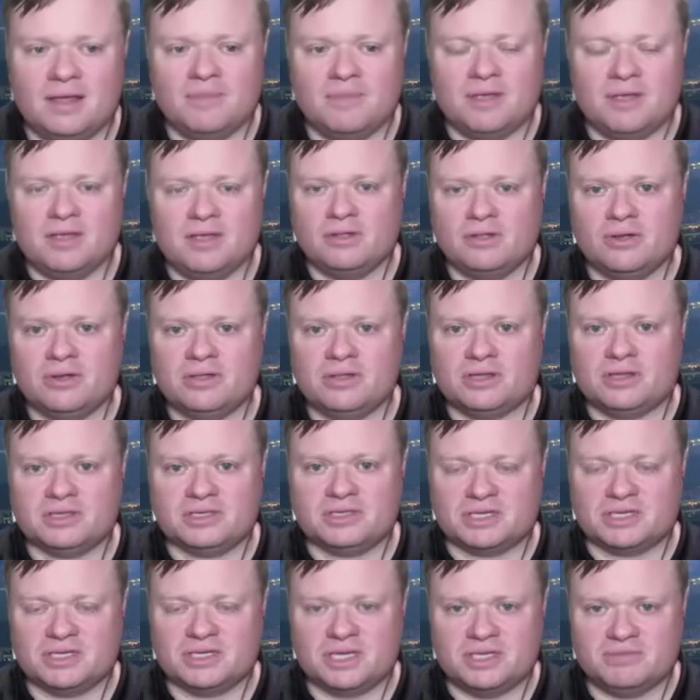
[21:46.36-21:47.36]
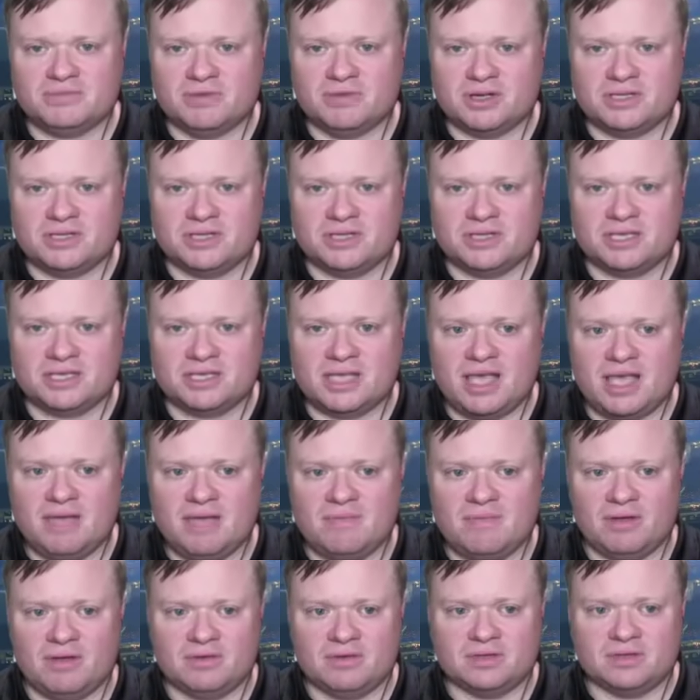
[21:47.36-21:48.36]
I, mean, you look at the success rates in this game,
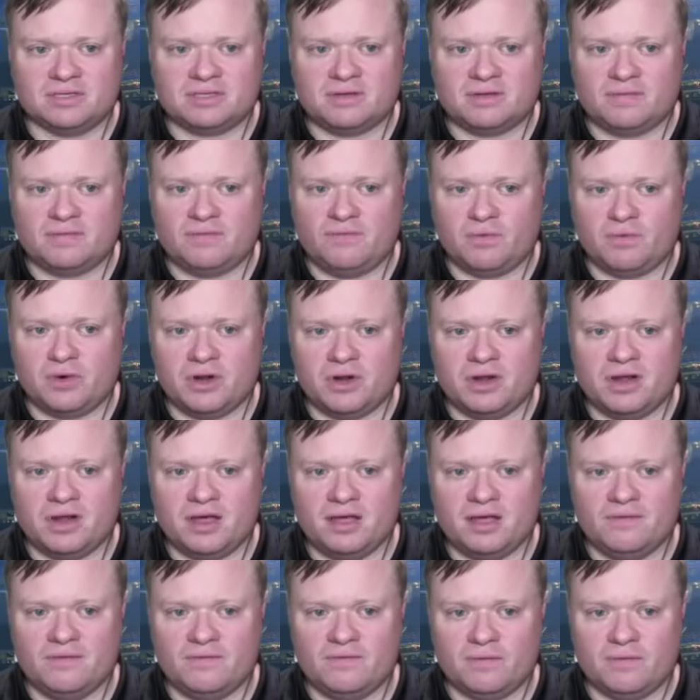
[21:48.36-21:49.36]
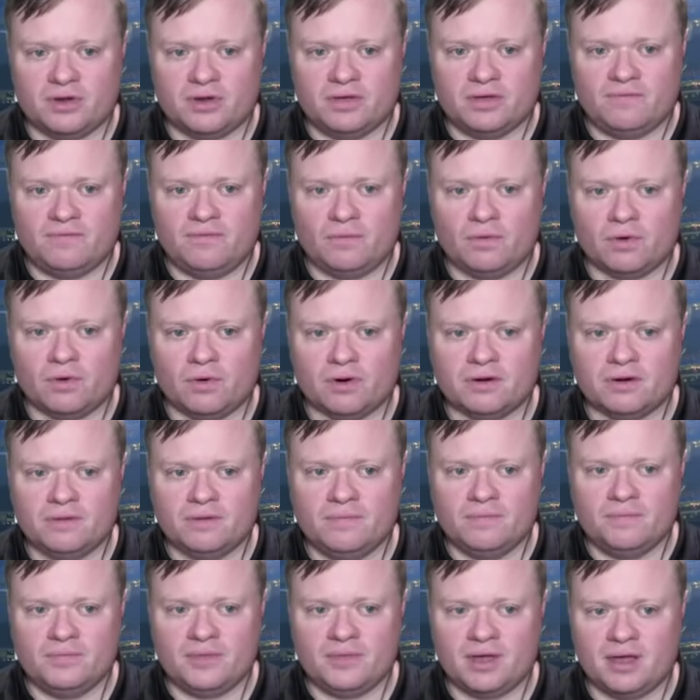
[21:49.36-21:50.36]
and it was 49 to 44
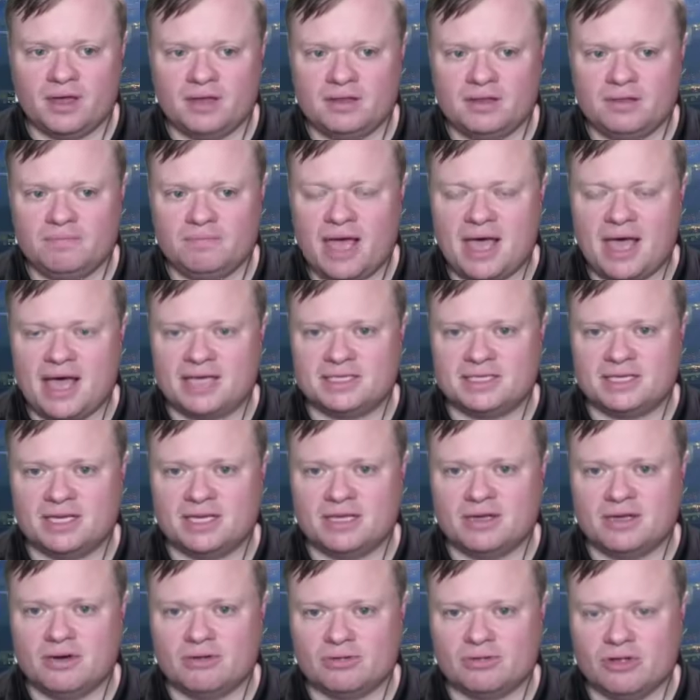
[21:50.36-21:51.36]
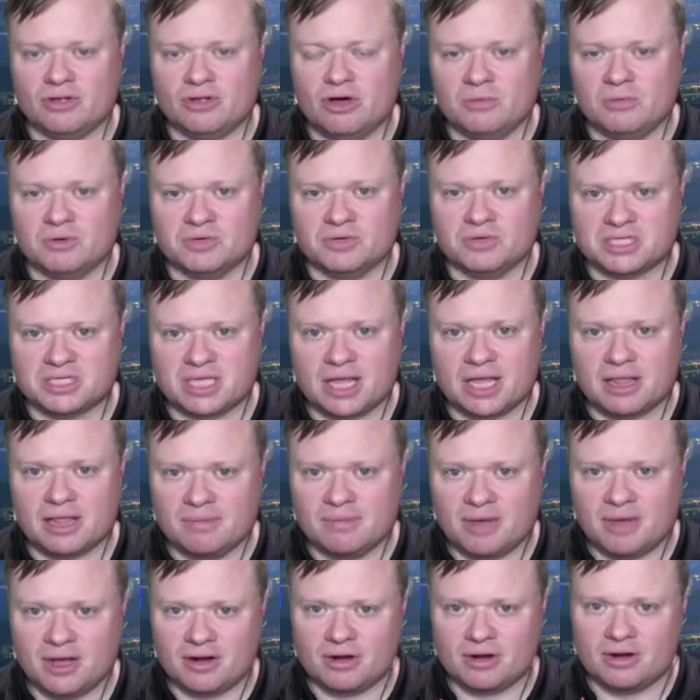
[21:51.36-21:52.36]
on passing. Oklahoma was
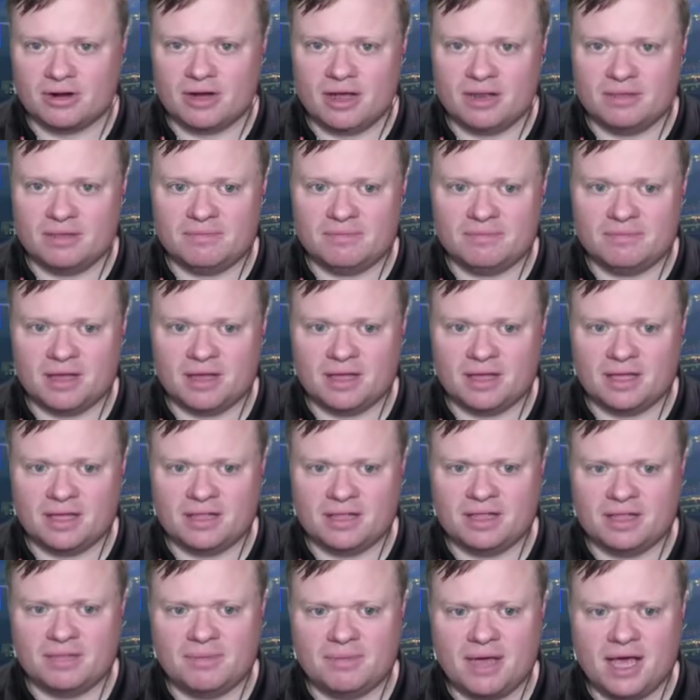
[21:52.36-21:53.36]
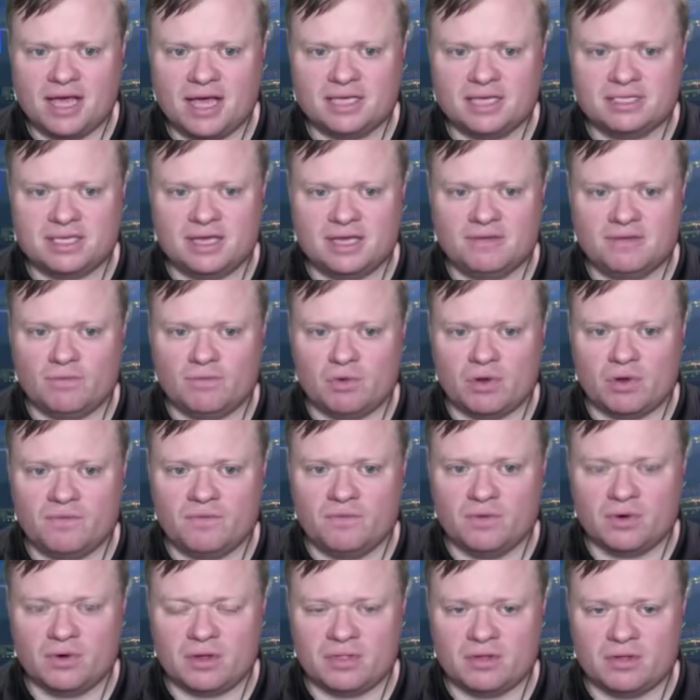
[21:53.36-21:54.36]
slightly better, and again in the pass, and
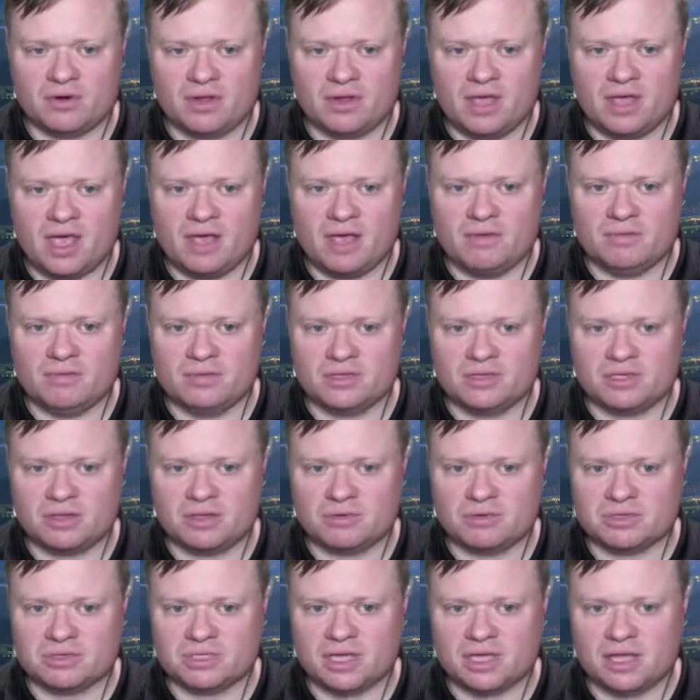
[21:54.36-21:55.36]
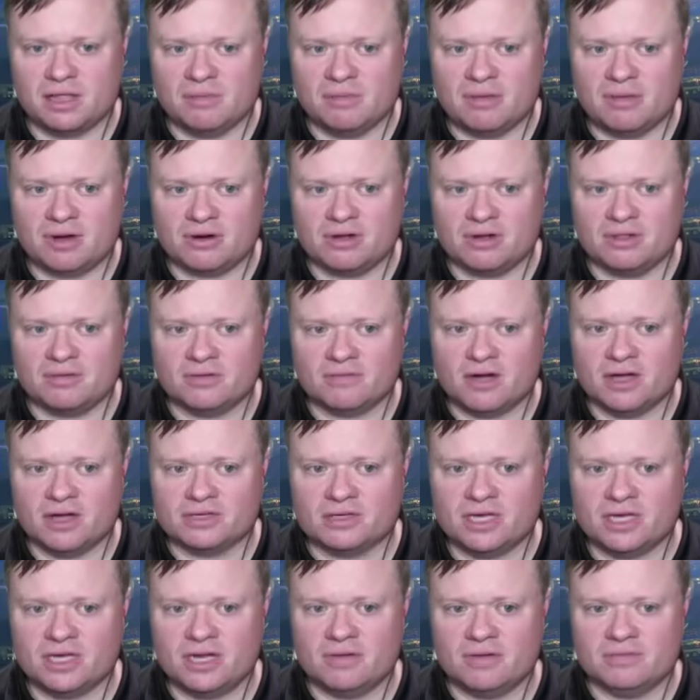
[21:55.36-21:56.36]
44 to 38. So they were slightly better on the
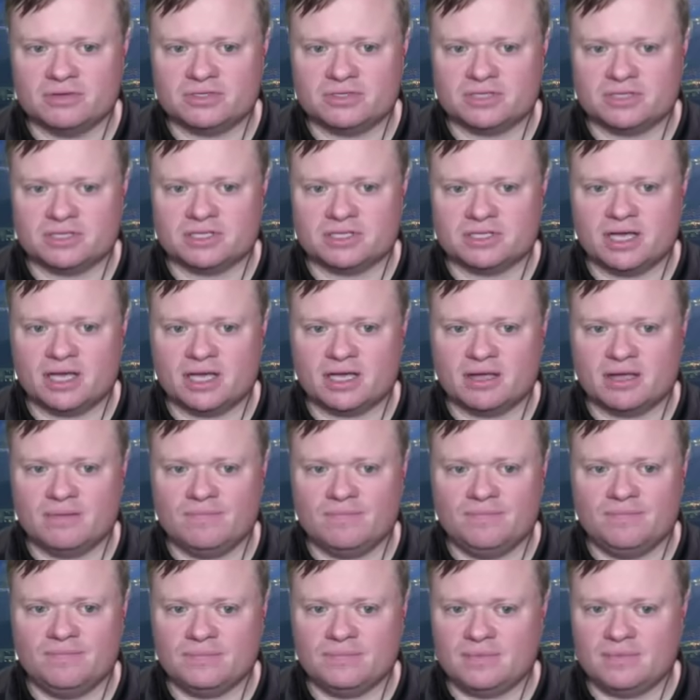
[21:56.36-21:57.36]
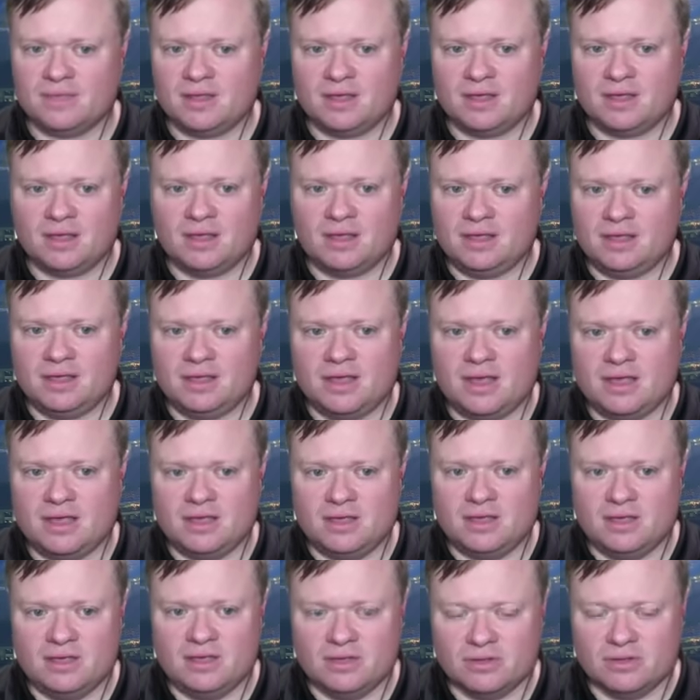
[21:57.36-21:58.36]
rush, and it was just like
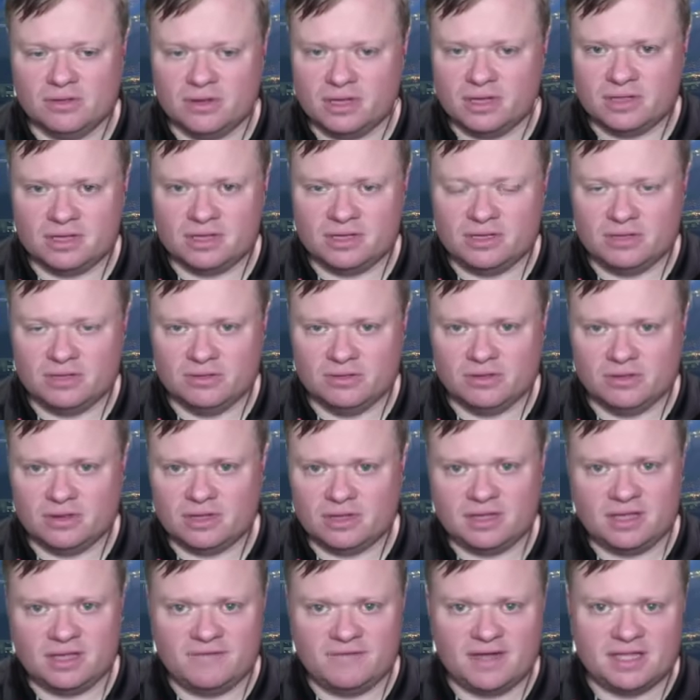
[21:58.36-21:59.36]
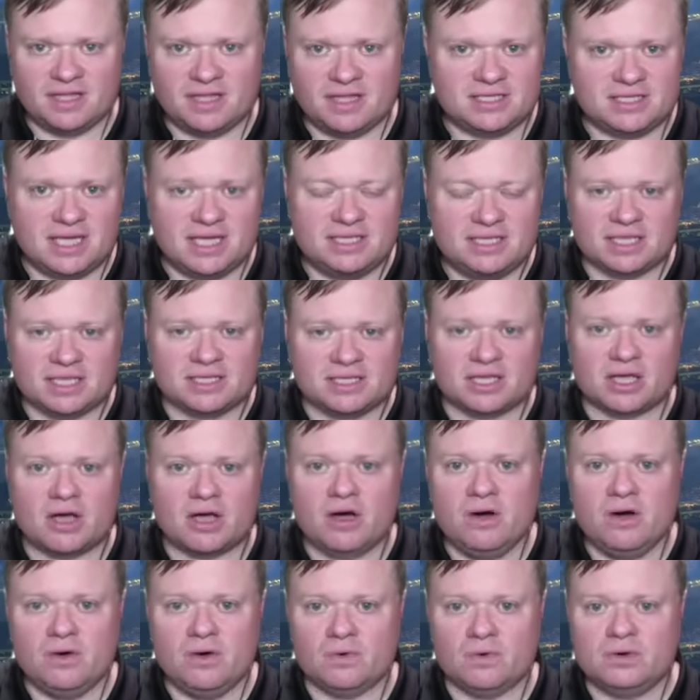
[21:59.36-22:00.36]
you, you look at the you look at the advanced stats, and it's like,
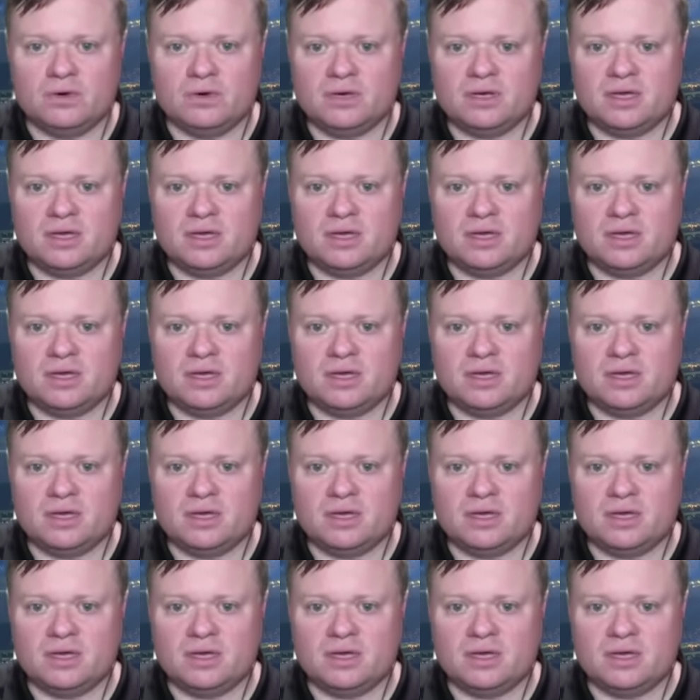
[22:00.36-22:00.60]
oh,